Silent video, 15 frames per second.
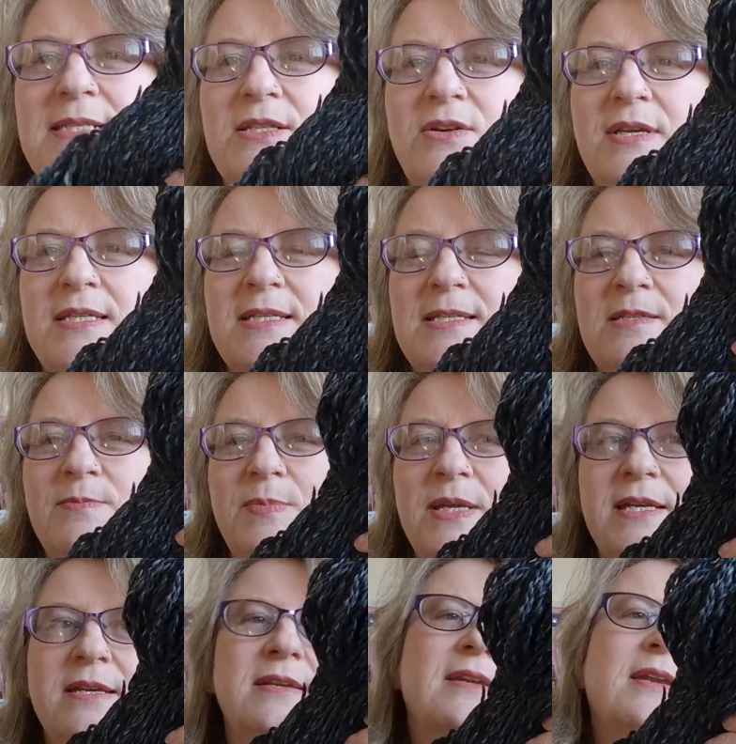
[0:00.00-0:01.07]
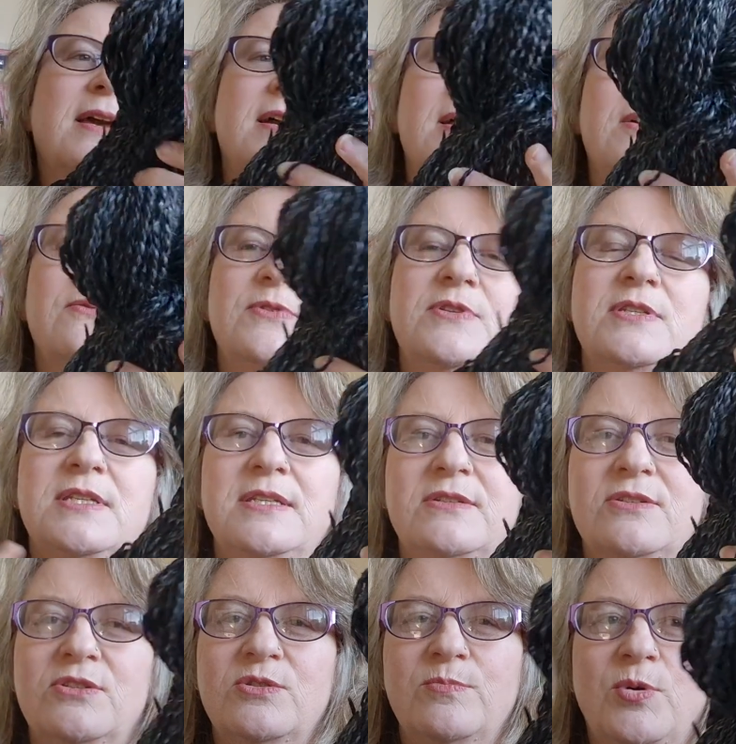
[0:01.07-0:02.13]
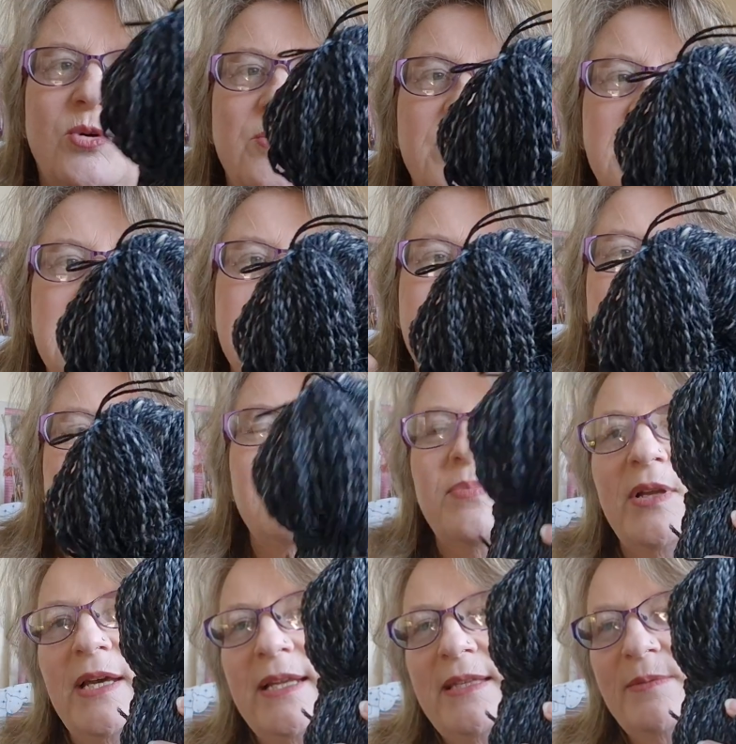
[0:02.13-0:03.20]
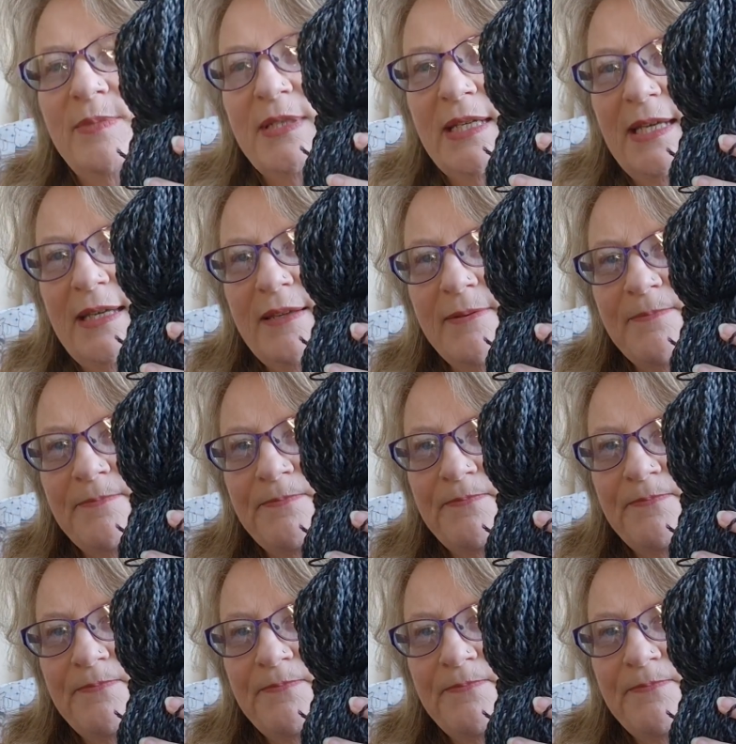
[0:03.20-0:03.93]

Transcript: So I just split it in half and did 2 bobbins and then plied them together.